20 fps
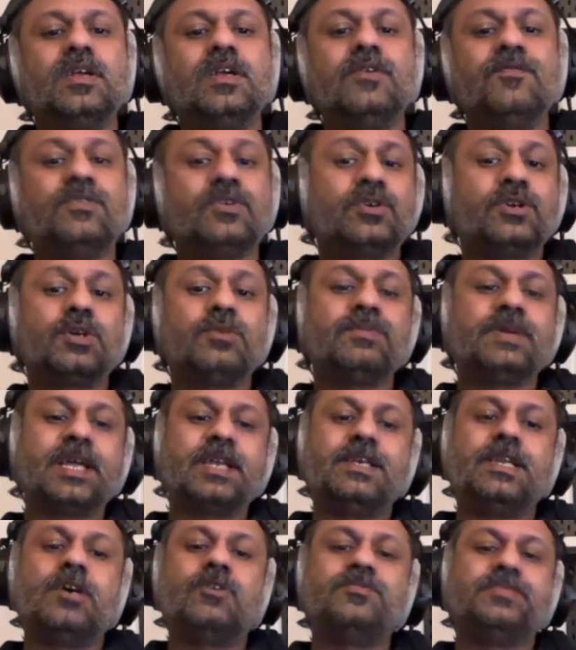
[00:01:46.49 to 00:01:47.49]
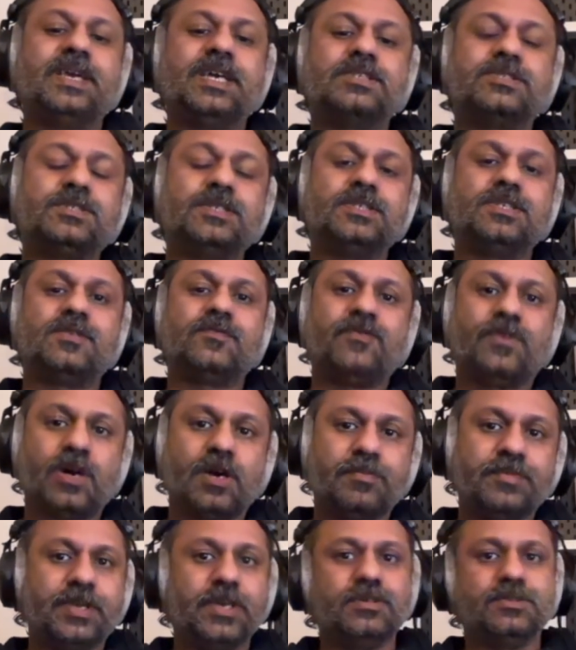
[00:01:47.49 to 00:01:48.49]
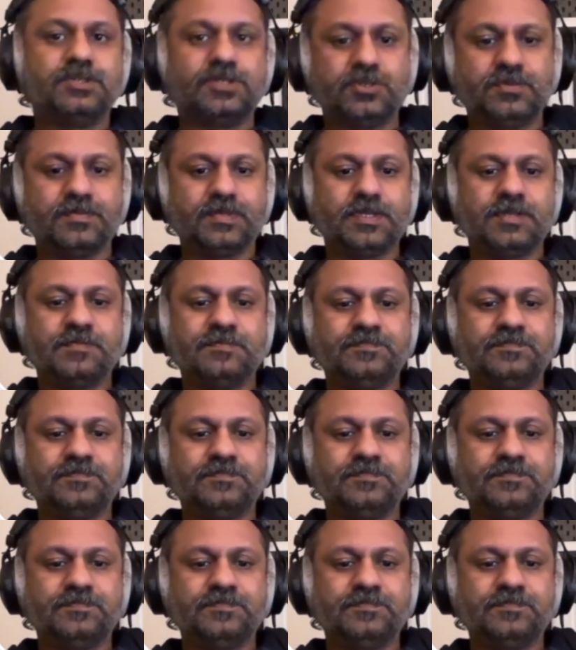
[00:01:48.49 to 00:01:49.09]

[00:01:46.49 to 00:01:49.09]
FlowDrop can now be extended far beyond Drupal.